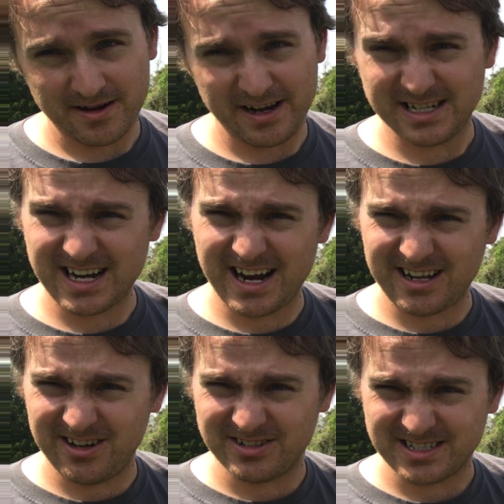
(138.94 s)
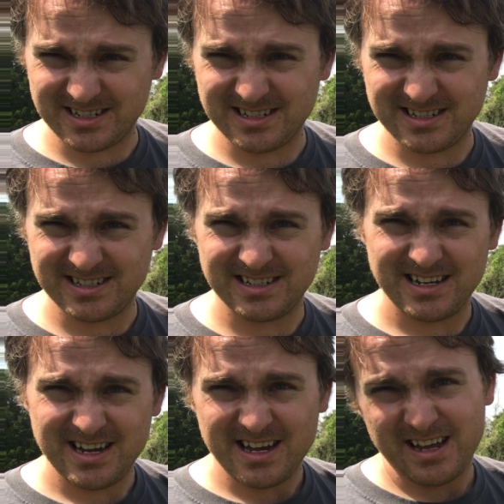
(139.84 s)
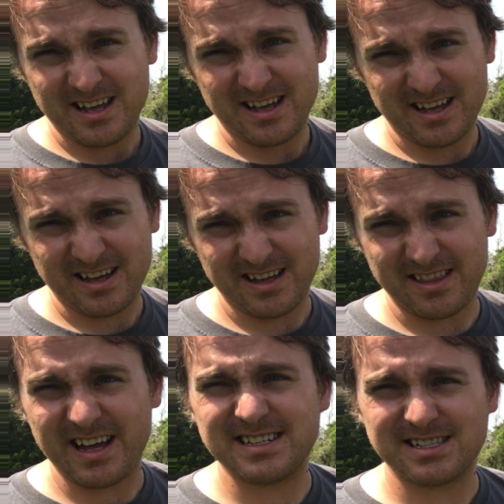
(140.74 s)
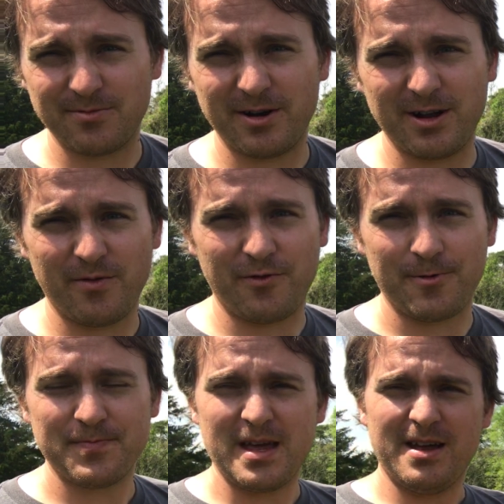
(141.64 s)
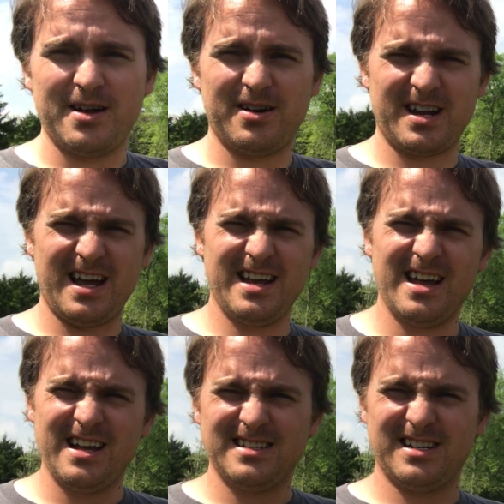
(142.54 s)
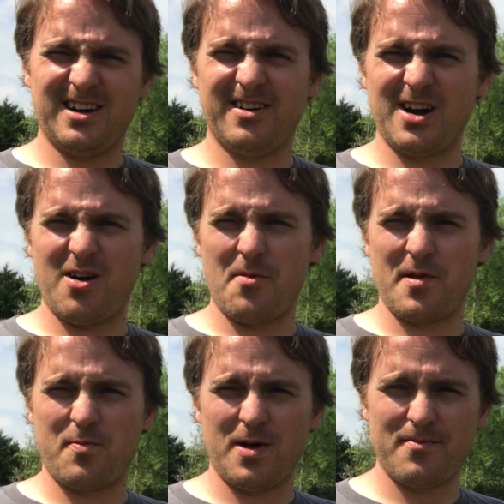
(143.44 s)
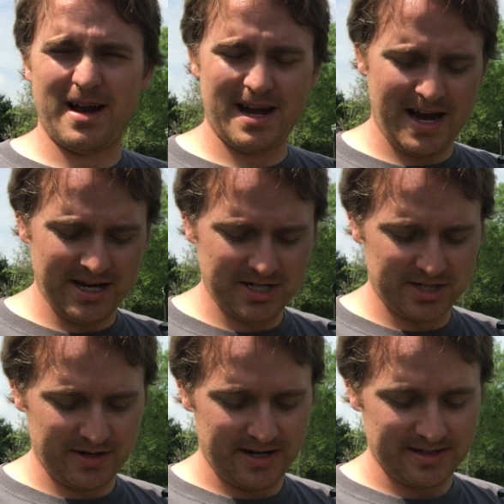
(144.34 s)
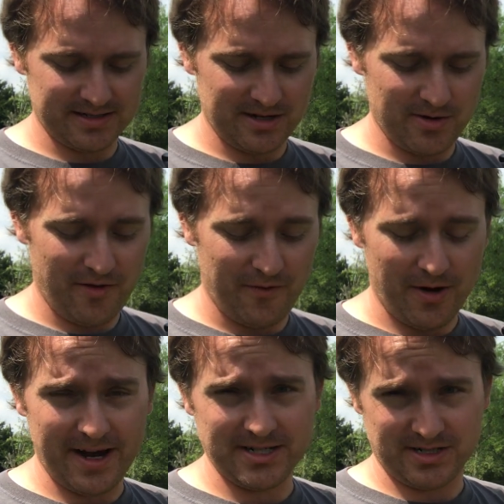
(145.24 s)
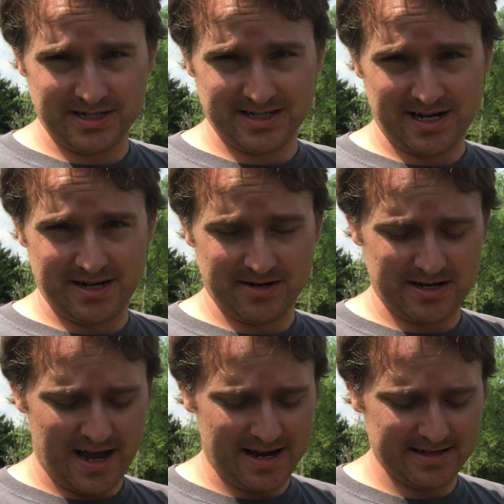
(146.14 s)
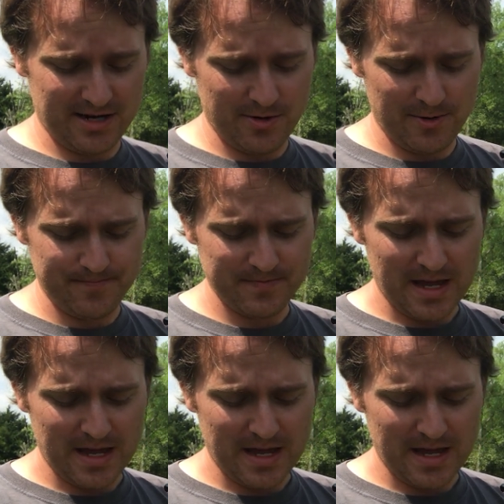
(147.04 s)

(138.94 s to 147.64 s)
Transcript: it's kind of close. That's somewhat helpful, okay? So here we go. I'm going to play my A string. So if your A string is out of tune